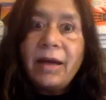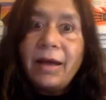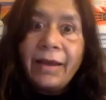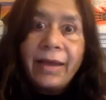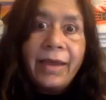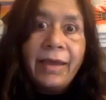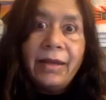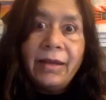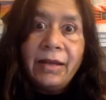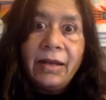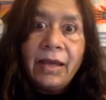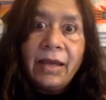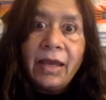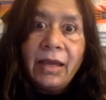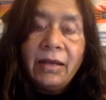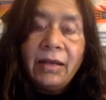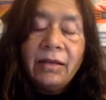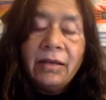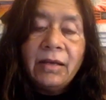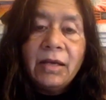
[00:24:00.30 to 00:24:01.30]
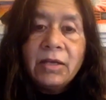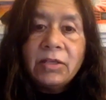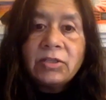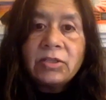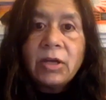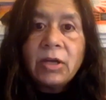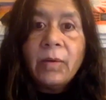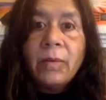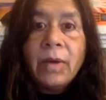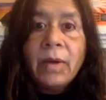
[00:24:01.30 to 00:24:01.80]
again and again.
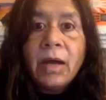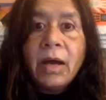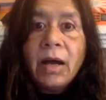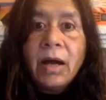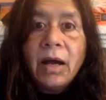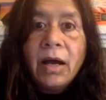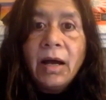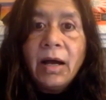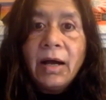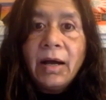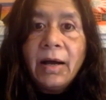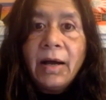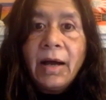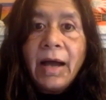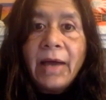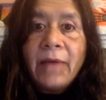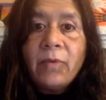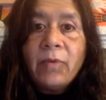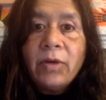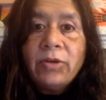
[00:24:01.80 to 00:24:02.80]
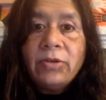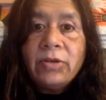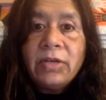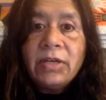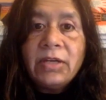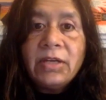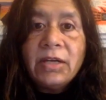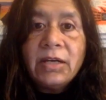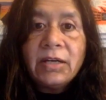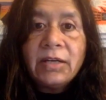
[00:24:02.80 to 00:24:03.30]
So I want to
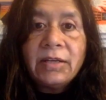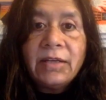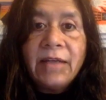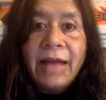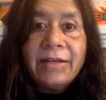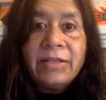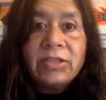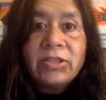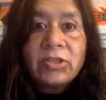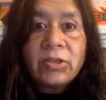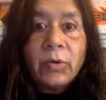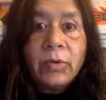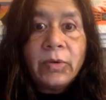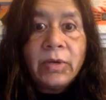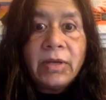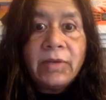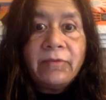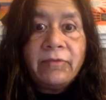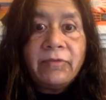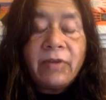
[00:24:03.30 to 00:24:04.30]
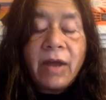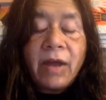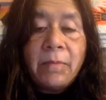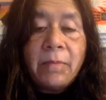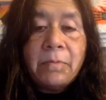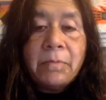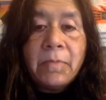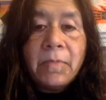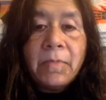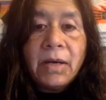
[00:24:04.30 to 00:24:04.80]
hear that story
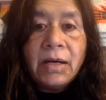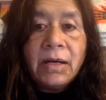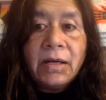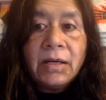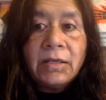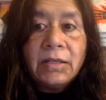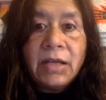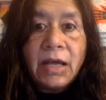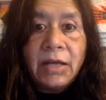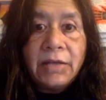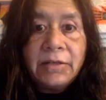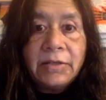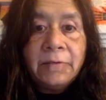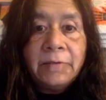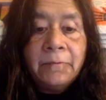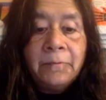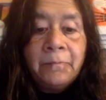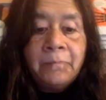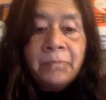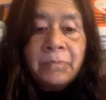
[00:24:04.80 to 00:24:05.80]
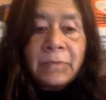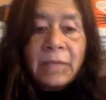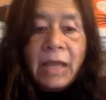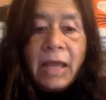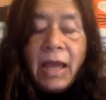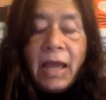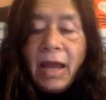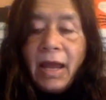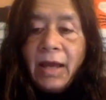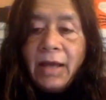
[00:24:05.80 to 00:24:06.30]
from Dalton.
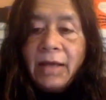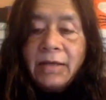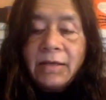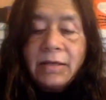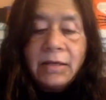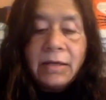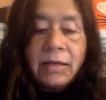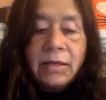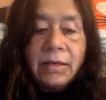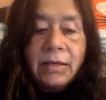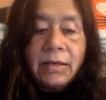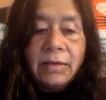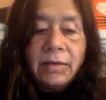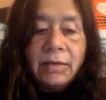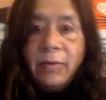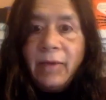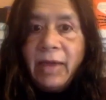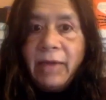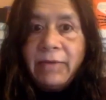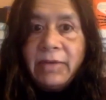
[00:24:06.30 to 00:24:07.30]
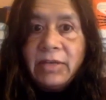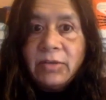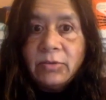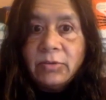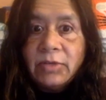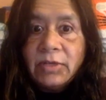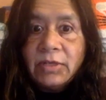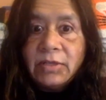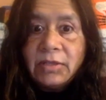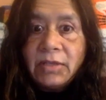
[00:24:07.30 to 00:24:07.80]
And the way we do
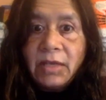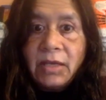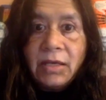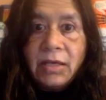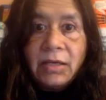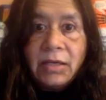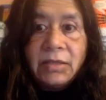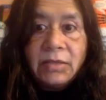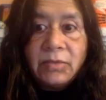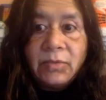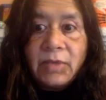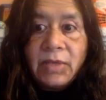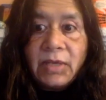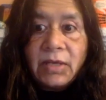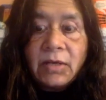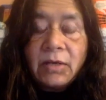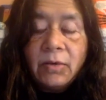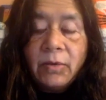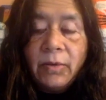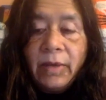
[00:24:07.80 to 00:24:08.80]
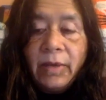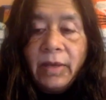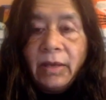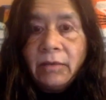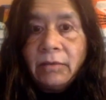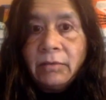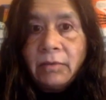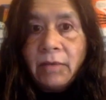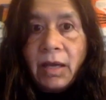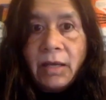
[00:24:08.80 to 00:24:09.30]
this is we go
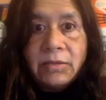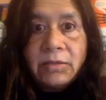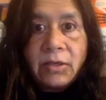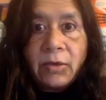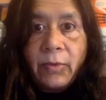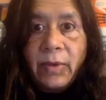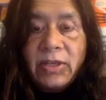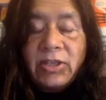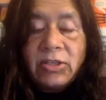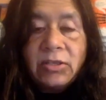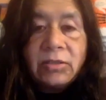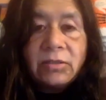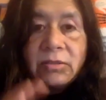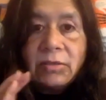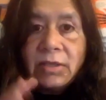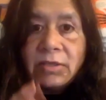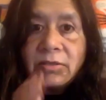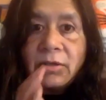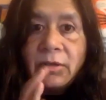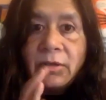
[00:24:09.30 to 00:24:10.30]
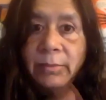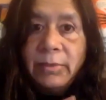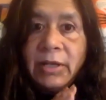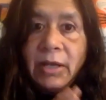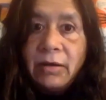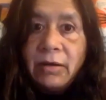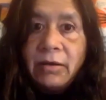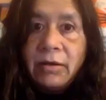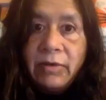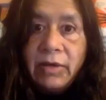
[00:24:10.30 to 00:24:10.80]
and answer questions. So there's going to be a
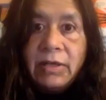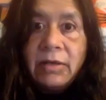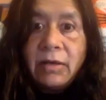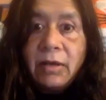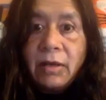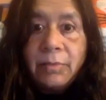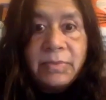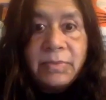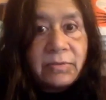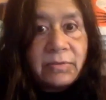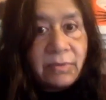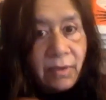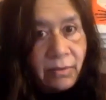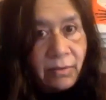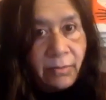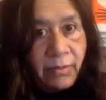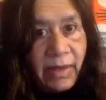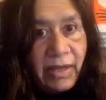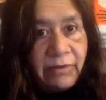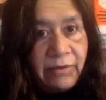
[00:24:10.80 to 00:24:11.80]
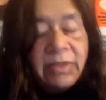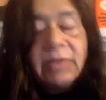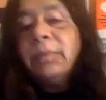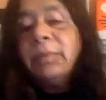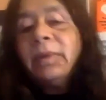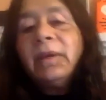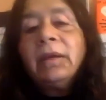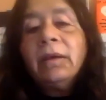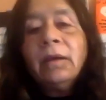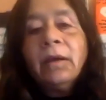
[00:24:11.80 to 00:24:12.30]
lot of interrupts, so bear with
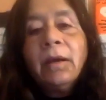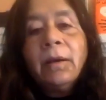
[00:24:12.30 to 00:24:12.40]
me.